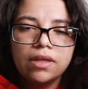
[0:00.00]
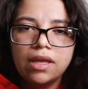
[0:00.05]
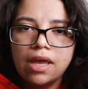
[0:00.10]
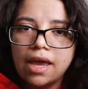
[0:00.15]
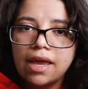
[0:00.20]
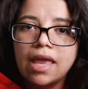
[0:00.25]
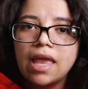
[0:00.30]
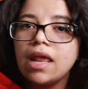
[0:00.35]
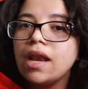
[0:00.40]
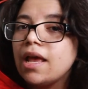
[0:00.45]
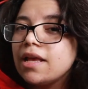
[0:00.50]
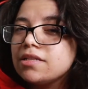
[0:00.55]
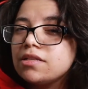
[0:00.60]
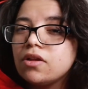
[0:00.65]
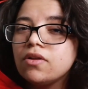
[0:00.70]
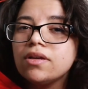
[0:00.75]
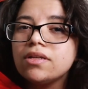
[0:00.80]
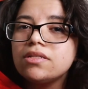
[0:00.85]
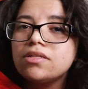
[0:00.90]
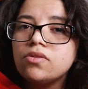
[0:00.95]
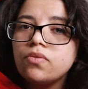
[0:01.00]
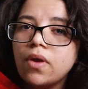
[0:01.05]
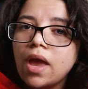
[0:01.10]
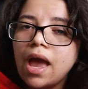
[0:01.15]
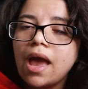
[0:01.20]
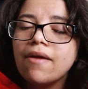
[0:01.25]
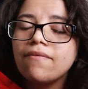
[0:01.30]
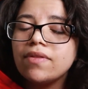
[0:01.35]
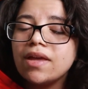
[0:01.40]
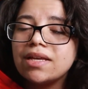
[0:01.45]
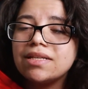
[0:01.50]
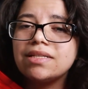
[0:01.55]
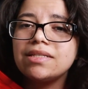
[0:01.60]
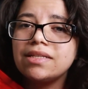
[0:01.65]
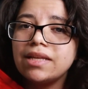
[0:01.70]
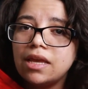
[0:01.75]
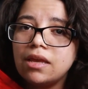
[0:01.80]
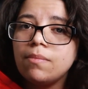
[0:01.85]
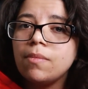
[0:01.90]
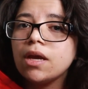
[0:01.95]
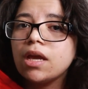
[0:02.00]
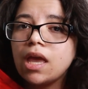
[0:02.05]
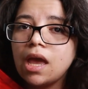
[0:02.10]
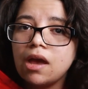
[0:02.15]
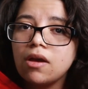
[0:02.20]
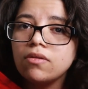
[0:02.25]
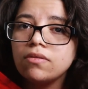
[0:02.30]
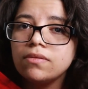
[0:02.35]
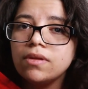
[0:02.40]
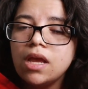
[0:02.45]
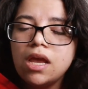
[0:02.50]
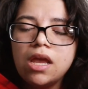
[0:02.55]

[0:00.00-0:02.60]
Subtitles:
Again, as long as you have that same account,